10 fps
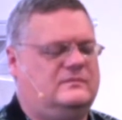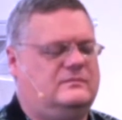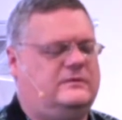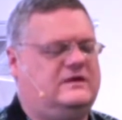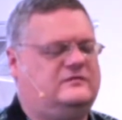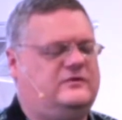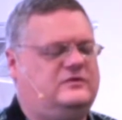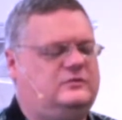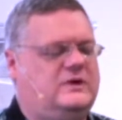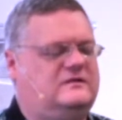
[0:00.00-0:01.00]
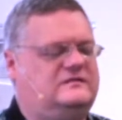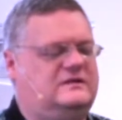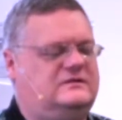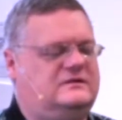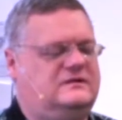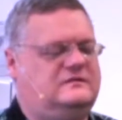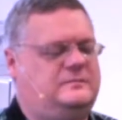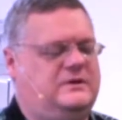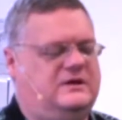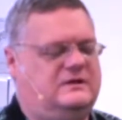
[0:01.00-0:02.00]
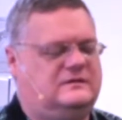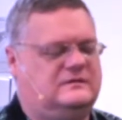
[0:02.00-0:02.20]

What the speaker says: Because first we are centered in spirit,